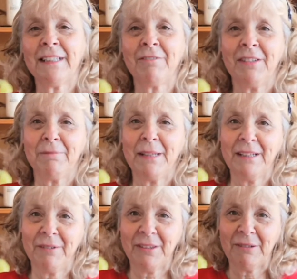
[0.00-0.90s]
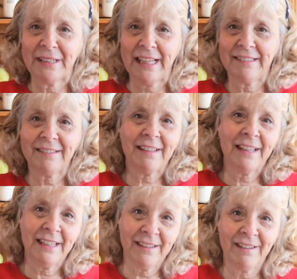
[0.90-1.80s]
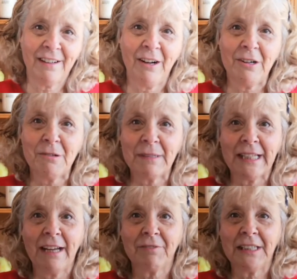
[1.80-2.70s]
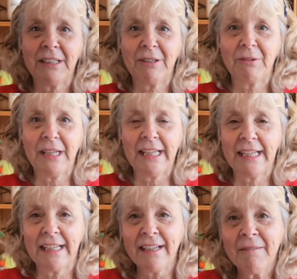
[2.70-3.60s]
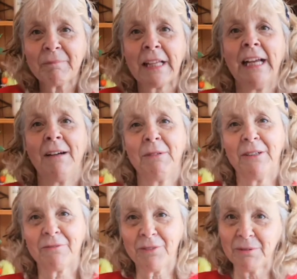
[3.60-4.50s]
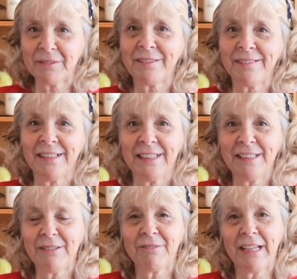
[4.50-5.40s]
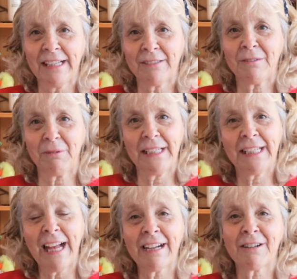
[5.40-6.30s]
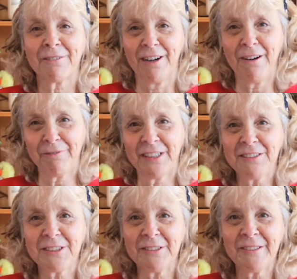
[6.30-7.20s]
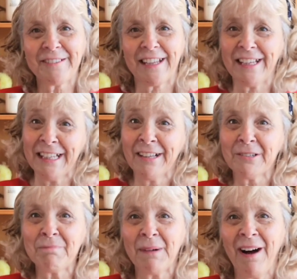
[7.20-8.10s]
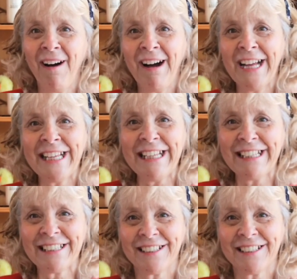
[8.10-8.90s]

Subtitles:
lovely being with you again today in our home and having you here. And we look forward to seeing you next week at Crafty Tuesday. Goodbye.